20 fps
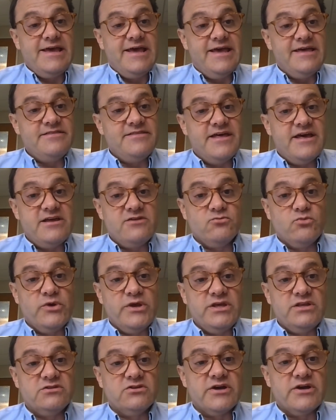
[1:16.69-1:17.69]
and then
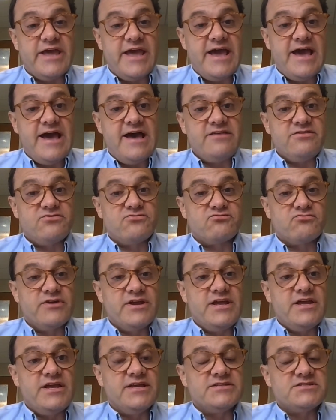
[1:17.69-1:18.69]
we look at 3